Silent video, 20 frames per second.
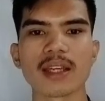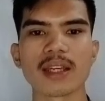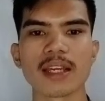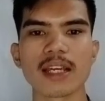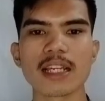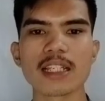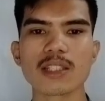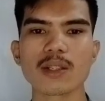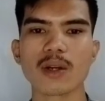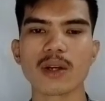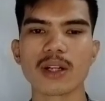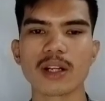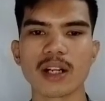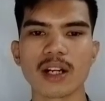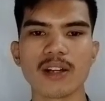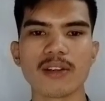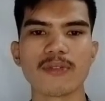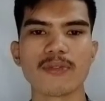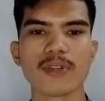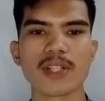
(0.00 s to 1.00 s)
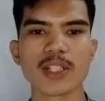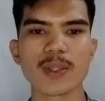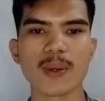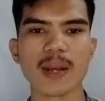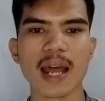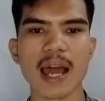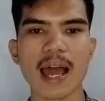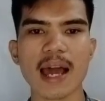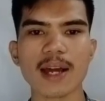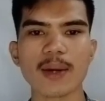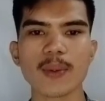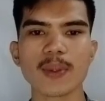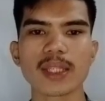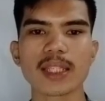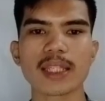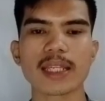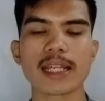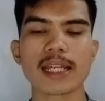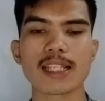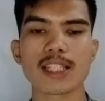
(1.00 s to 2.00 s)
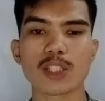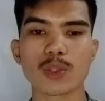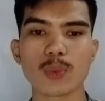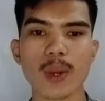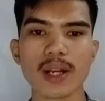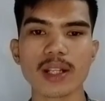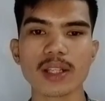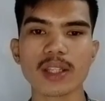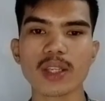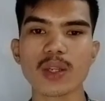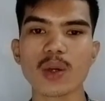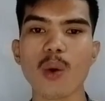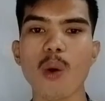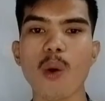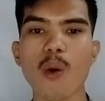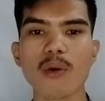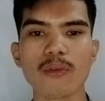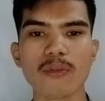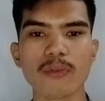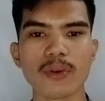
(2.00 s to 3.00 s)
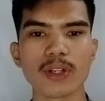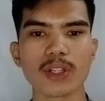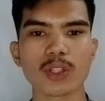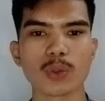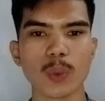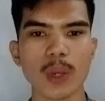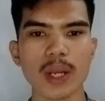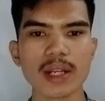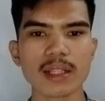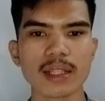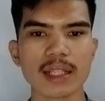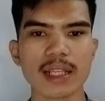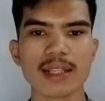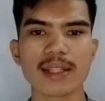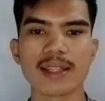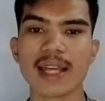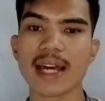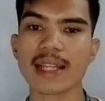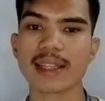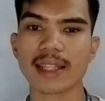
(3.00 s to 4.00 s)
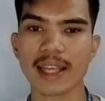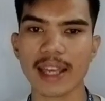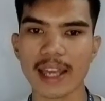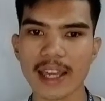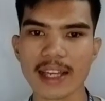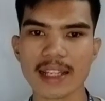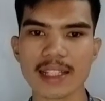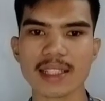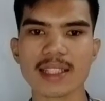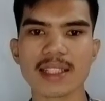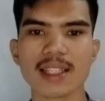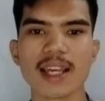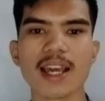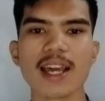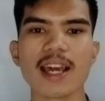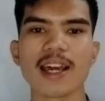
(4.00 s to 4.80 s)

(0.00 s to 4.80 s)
His or her visual acuity is 20 over 20, that is,